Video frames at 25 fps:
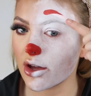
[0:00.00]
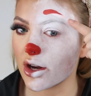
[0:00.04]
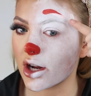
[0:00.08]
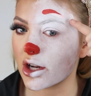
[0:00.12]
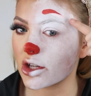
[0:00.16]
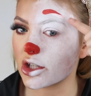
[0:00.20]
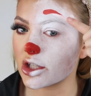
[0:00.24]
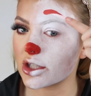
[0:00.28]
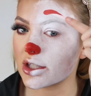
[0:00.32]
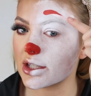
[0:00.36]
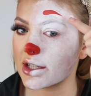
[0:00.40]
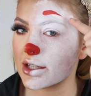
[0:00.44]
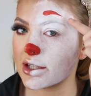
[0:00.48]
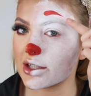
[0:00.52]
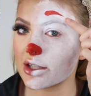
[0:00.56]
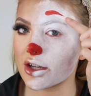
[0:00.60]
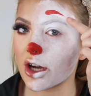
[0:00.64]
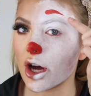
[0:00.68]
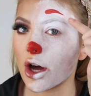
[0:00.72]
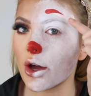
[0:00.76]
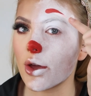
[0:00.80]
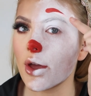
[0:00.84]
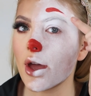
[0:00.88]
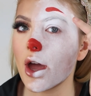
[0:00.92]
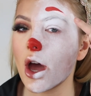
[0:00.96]
I just need to
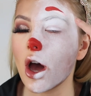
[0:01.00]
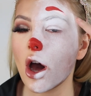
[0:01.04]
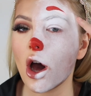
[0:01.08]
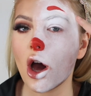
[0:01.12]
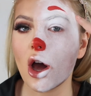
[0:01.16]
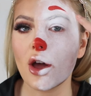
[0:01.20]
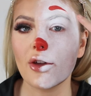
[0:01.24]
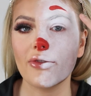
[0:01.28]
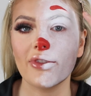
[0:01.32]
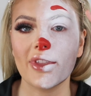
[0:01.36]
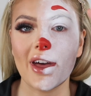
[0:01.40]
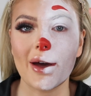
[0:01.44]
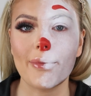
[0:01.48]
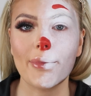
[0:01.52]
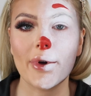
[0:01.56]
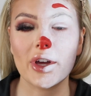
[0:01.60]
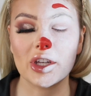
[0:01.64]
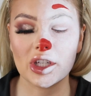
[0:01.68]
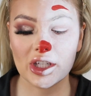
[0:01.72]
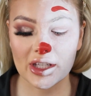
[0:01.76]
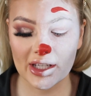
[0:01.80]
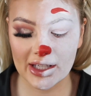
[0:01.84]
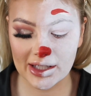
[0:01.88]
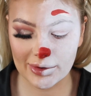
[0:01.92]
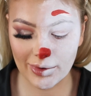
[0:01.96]
go over that, but I
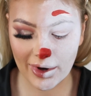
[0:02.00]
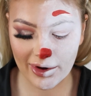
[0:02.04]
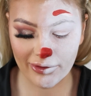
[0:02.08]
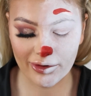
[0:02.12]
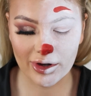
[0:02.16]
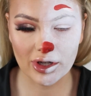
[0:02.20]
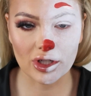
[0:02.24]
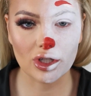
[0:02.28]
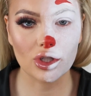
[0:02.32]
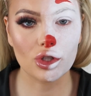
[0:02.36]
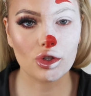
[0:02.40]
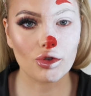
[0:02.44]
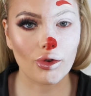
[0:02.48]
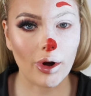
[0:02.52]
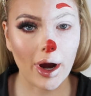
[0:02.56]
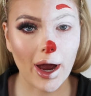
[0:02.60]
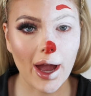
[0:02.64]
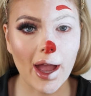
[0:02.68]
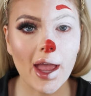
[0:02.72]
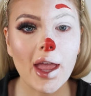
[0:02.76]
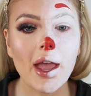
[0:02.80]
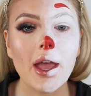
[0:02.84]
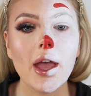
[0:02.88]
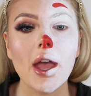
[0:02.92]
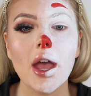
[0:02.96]
just need to wait for it to
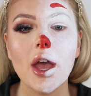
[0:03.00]
dry.